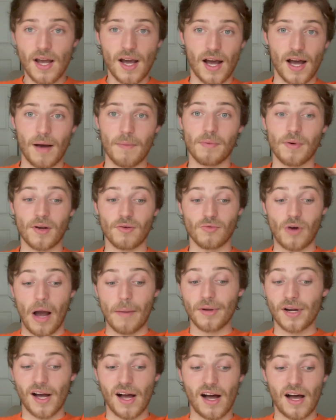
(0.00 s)
but
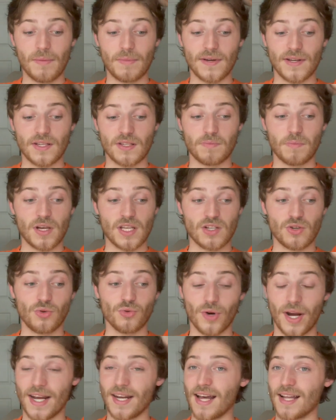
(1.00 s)
Robin Hobb is
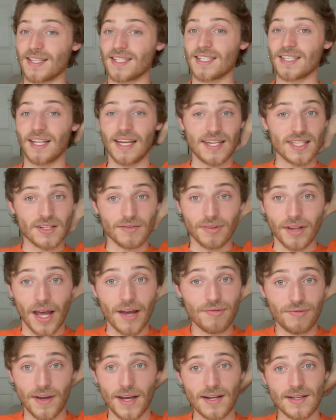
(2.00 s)
great at slice of
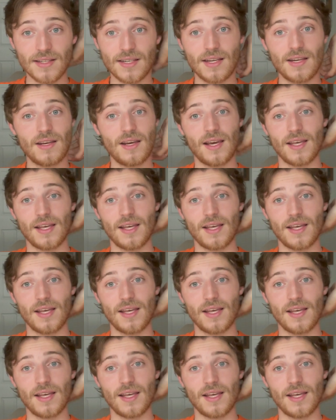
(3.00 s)
life fantasy